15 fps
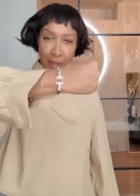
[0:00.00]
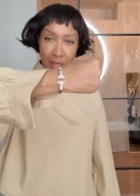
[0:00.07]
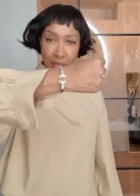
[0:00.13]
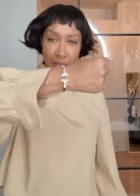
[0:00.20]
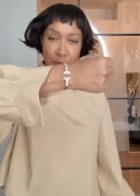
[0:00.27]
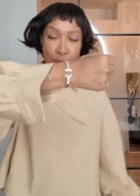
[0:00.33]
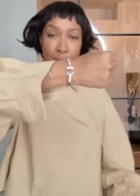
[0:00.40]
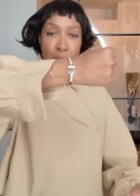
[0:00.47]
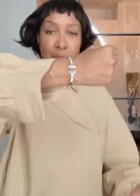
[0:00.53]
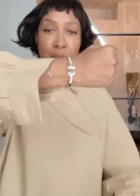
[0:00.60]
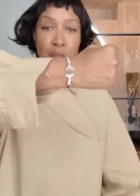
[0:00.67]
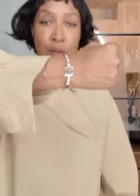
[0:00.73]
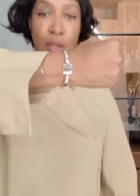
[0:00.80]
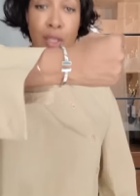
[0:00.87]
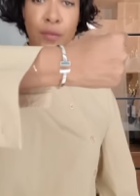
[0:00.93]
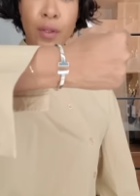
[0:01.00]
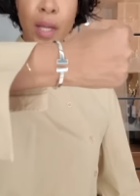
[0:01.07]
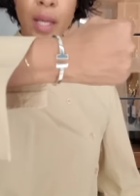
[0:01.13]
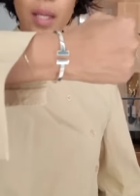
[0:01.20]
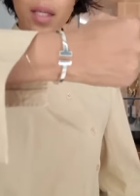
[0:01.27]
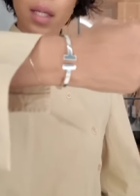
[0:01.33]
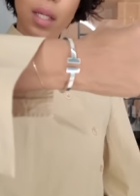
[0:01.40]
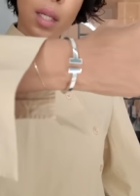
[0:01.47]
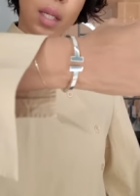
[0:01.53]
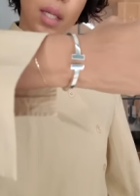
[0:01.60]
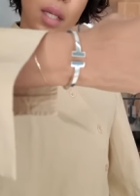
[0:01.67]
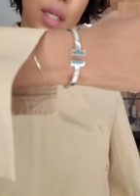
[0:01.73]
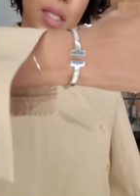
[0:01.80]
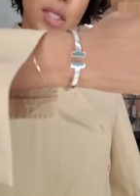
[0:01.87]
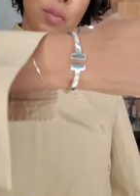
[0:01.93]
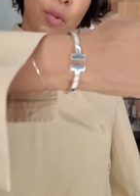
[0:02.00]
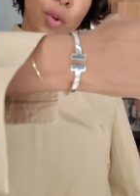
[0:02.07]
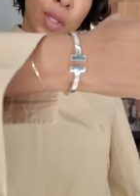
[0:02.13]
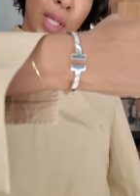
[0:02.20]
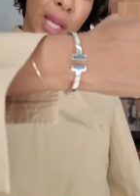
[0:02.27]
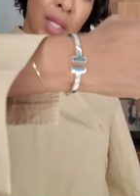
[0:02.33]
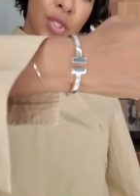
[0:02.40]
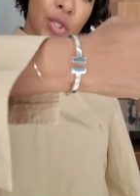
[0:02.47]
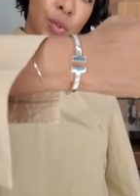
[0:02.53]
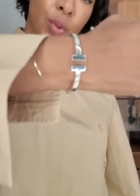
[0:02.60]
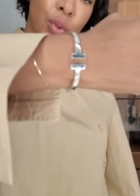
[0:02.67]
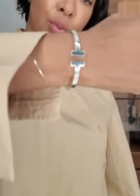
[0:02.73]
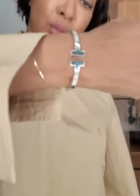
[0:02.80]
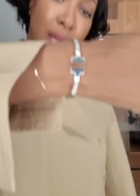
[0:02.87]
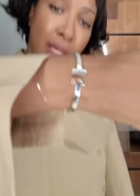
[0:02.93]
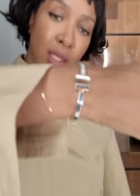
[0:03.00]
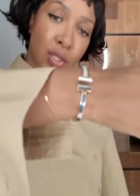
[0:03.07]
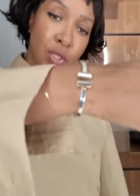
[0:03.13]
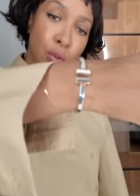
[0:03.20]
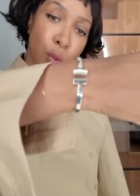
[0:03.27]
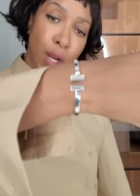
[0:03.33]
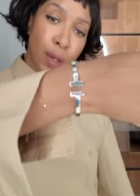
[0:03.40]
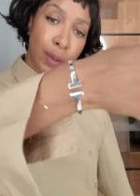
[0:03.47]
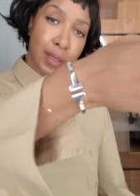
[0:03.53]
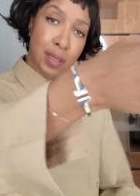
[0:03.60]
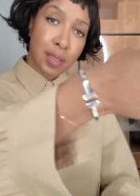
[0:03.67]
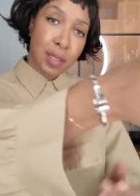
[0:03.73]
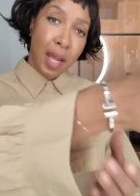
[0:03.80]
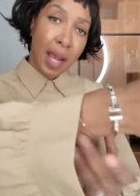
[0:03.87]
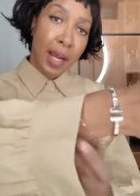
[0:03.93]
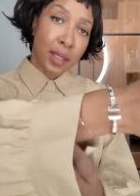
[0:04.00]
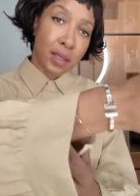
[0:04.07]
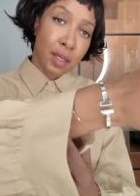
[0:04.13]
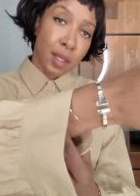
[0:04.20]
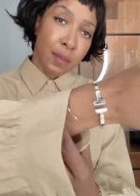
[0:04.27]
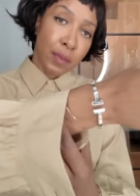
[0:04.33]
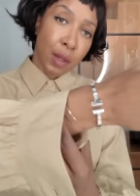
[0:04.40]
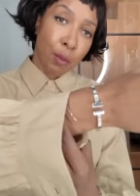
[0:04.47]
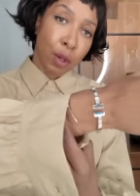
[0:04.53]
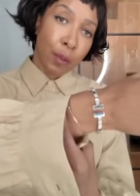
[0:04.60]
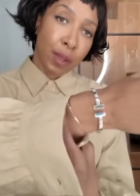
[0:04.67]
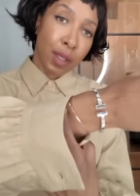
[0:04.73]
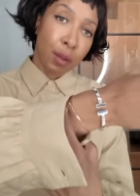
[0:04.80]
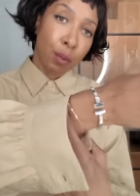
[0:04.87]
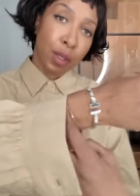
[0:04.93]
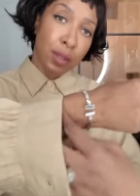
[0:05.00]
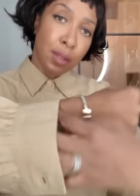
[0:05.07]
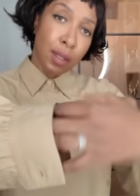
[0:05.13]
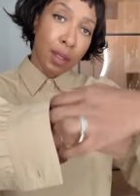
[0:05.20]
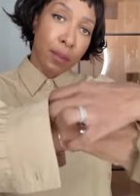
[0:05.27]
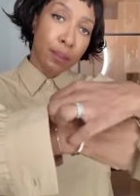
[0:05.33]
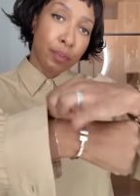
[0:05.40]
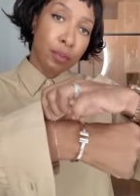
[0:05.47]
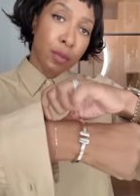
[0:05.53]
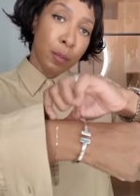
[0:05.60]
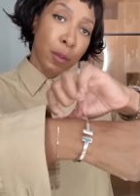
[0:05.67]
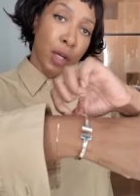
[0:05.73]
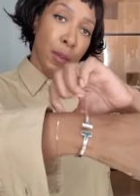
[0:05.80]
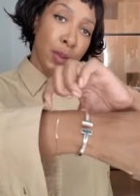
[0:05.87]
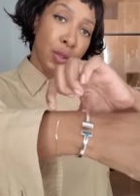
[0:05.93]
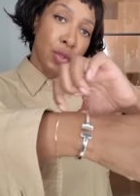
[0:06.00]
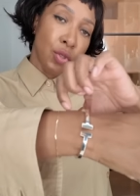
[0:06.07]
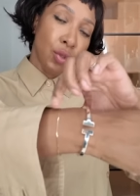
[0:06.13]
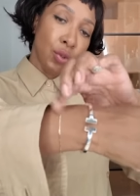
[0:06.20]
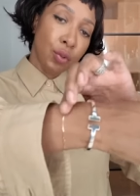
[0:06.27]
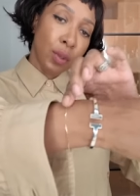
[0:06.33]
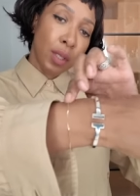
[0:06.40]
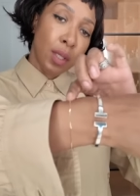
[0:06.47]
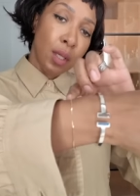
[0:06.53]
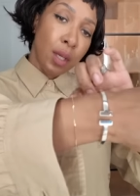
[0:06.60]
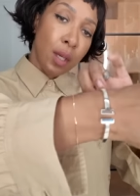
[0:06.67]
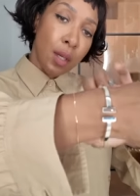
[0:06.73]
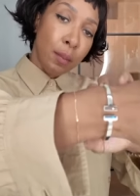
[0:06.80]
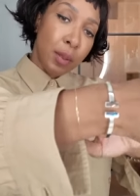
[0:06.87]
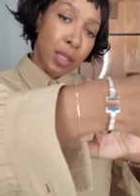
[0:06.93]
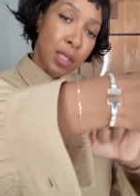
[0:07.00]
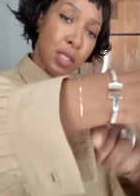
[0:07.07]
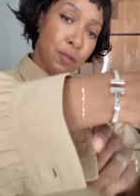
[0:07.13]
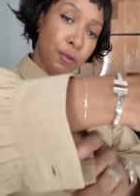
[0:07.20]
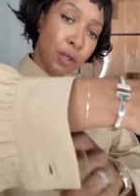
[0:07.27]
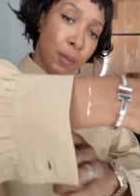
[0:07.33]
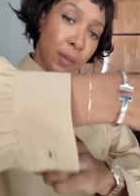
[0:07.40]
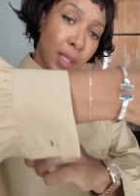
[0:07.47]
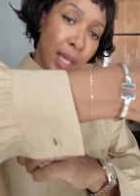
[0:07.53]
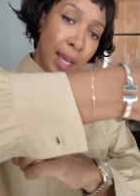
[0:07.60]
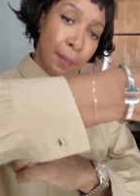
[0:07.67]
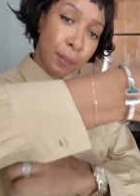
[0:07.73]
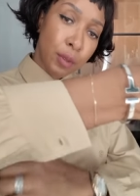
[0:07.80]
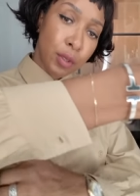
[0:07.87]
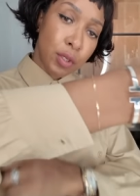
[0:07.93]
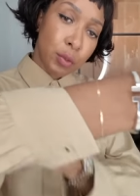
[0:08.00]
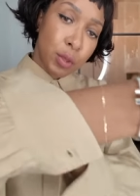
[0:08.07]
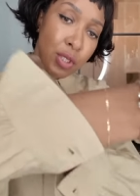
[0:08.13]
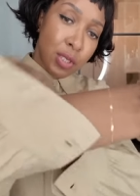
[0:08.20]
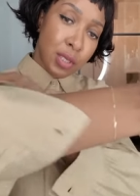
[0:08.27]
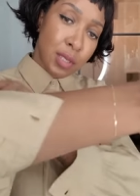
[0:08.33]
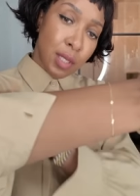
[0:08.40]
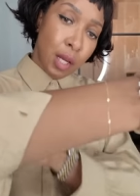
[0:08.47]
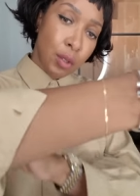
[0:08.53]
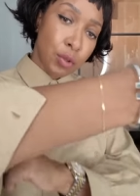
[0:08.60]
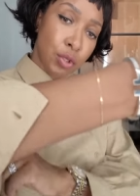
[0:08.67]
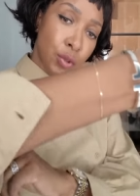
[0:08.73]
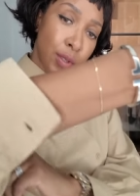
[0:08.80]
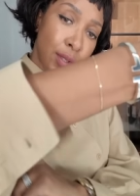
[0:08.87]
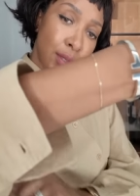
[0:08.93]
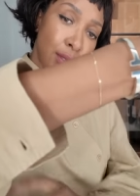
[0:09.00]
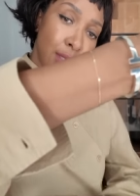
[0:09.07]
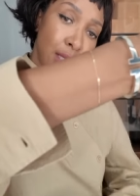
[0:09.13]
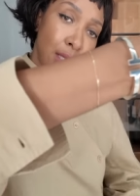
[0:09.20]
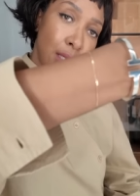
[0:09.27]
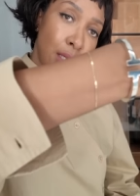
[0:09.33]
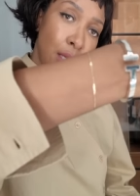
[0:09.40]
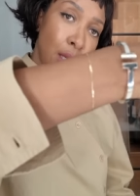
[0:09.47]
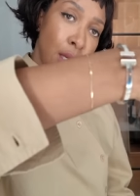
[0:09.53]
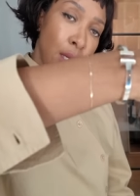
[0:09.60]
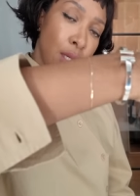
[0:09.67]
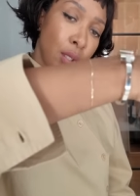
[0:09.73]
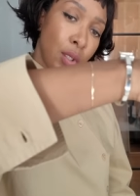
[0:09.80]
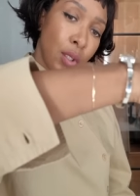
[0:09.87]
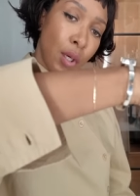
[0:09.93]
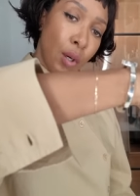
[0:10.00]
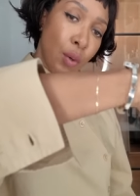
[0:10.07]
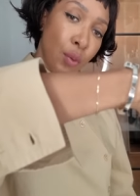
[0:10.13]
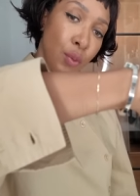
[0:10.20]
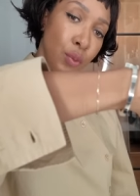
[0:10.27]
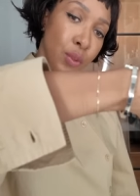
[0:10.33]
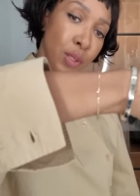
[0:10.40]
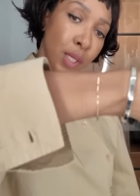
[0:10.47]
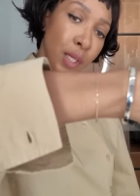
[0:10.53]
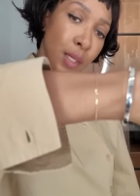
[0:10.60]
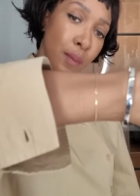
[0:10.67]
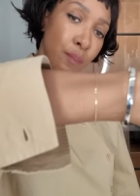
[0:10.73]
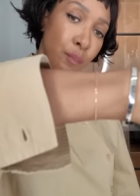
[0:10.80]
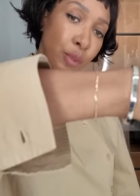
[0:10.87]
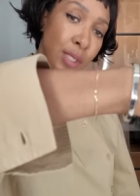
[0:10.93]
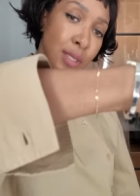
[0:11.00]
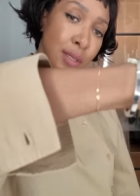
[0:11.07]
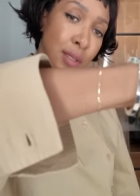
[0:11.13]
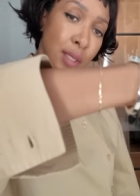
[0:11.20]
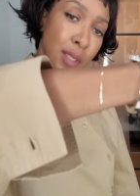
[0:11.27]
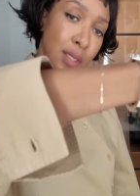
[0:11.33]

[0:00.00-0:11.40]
It's just very kind of like, it's more casual, that I can just wear it stacked. I'm wearing it with um, permanent jewelry piece from Catbird, which is this ultra thin gold uh, bracelet.